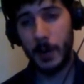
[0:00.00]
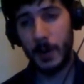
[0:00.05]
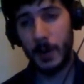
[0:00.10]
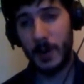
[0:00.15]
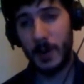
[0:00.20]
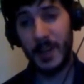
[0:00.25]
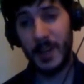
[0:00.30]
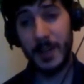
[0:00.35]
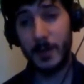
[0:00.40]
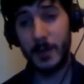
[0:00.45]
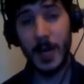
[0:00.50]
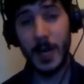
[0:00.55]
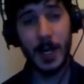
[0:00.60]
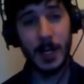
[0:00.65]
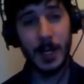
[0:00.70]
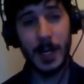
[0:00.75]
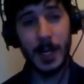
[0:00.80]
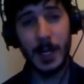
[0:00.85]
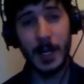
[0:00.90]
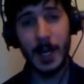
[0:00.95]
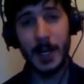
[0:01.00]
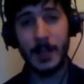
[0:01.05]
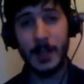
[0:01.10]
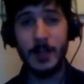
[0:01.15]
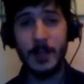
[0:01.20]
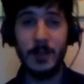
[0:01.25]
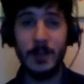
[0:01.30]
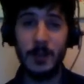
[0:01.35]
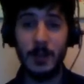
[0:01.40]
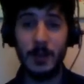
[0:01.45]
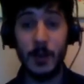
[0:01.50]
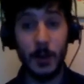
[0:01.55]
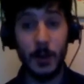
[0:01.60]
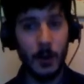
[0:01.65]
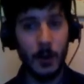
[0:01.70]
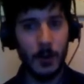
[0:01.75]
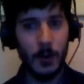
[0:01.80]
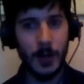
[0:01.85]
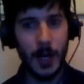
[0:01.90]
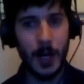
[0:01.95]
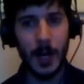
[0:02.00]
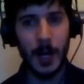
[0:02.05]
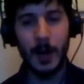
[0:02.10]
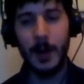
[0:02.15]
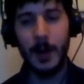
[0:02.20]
never had an NES, not yet.